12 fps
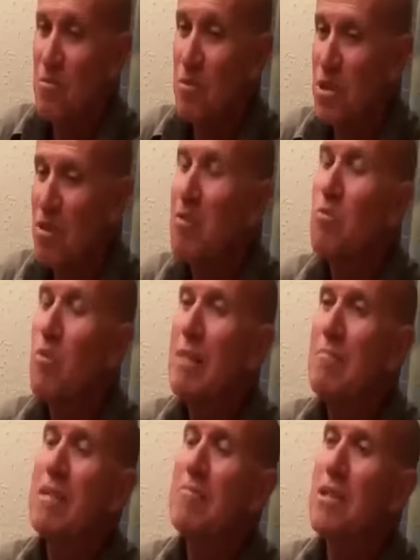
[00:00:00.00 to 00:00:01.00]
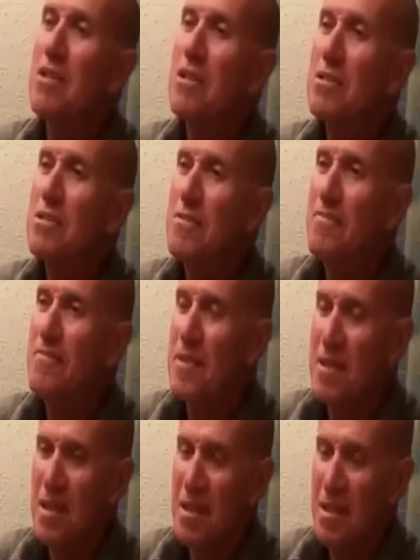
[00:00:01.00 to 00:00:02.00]
it was overwhelming because
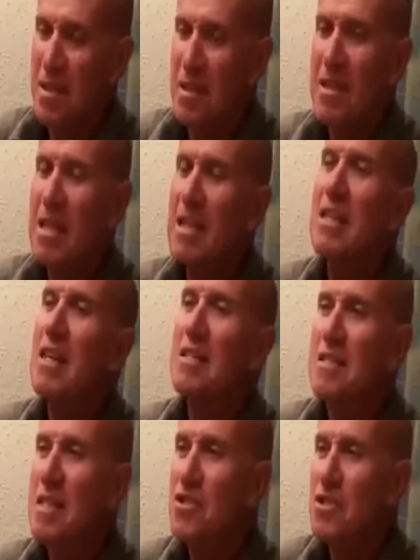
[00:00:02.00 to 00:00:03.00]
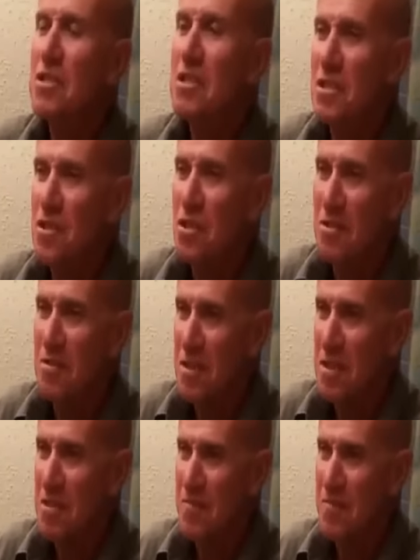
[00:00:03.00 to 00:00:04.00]
uh, clearly I touched a nerve